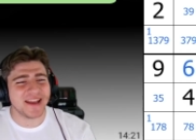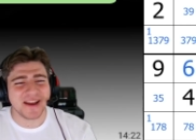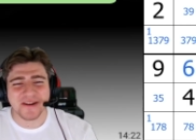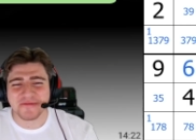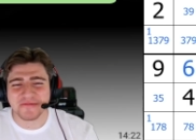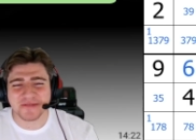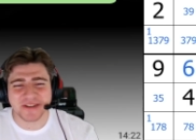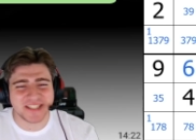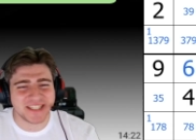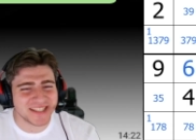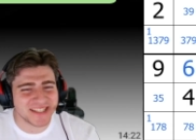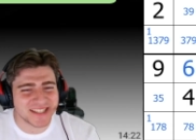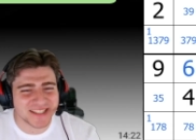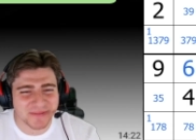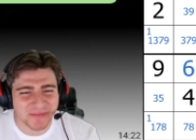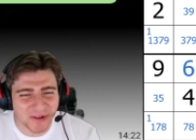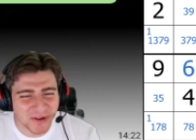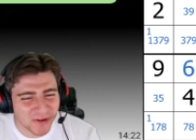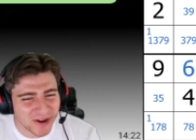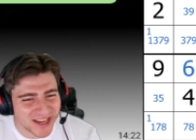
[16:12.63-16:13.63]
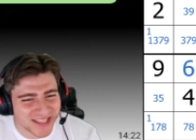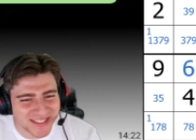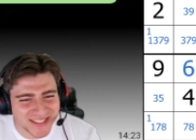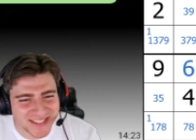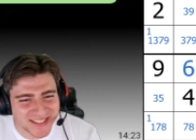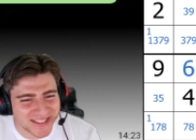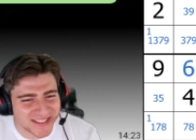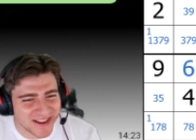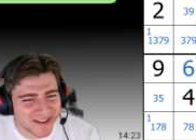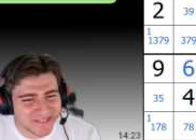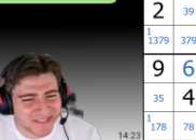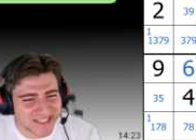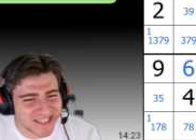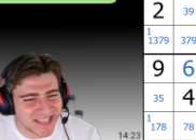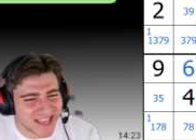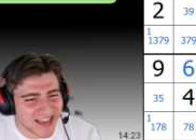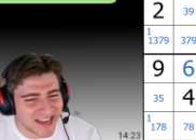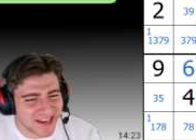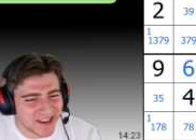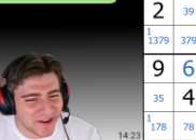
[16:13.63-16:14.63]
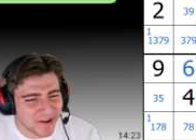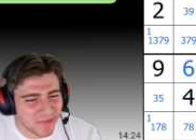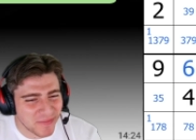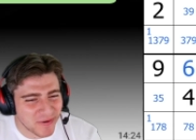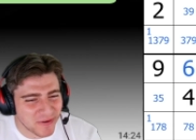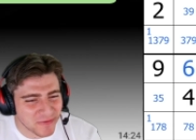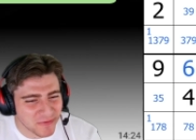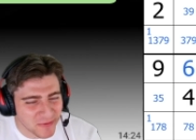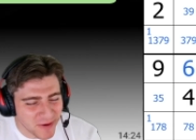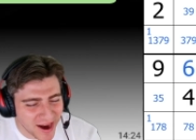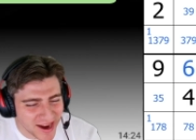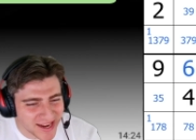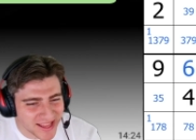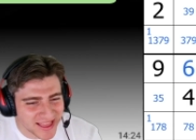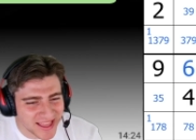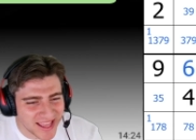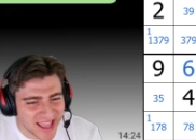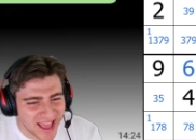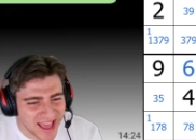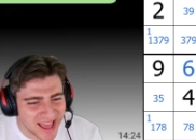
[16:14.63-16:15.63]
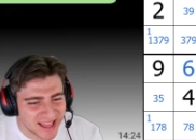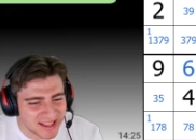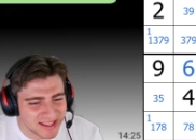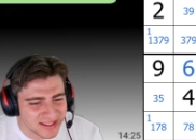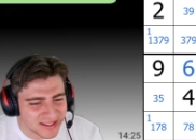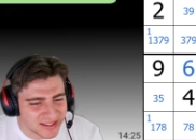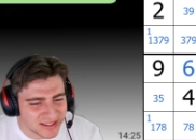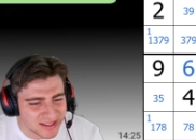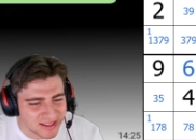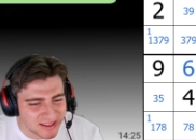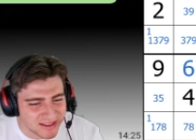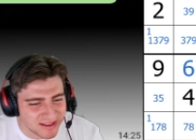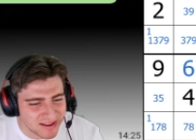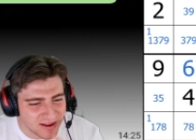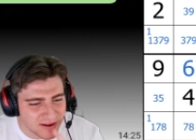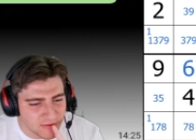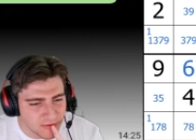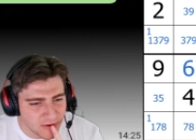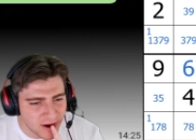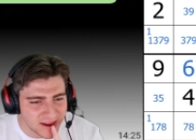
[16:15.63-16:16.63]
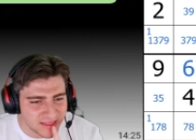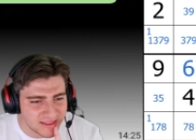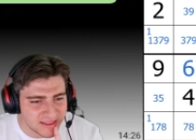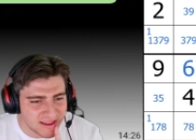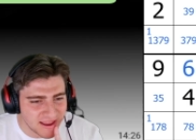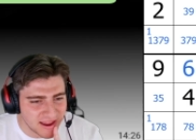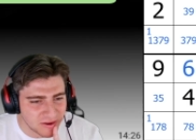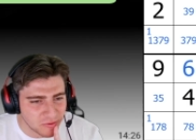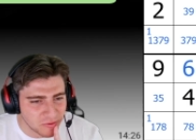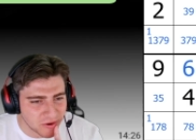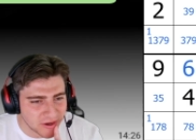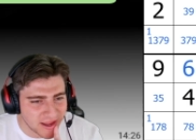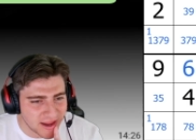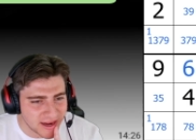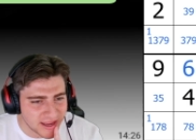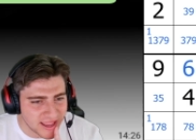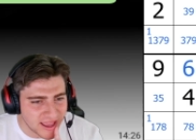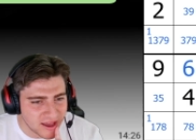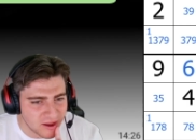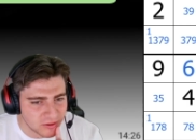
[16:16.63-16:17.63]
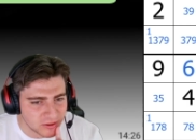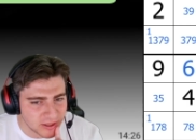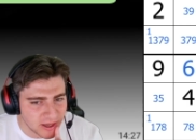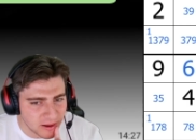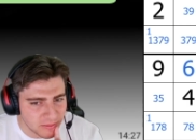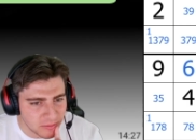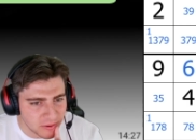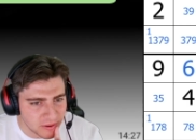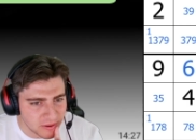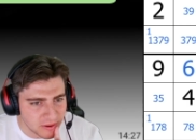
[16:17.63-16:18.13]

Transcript: We did some crazy stuff to get here, but right at the end we're getting held up.